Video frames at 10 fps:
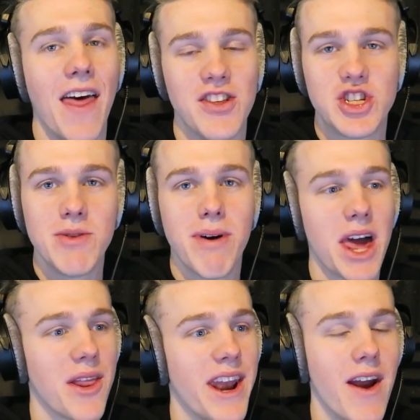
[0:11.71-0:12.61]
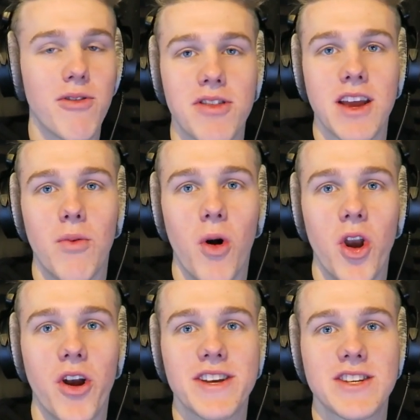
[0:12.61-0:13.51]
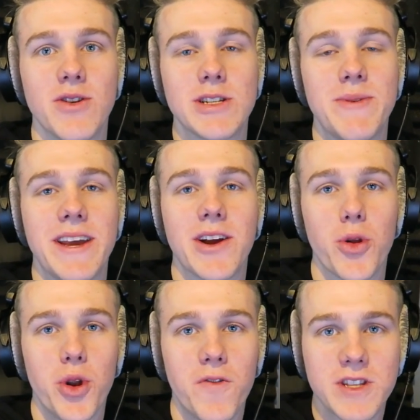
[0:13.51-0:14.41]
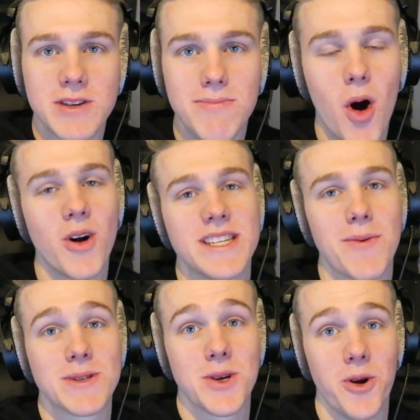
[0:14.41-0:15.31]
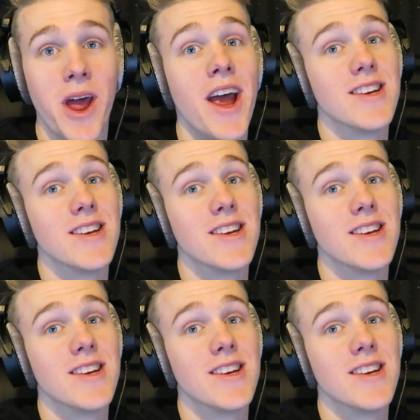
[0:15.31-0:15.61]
and the gym battle and everything and whatnot is going to be included for tomorrow's episode.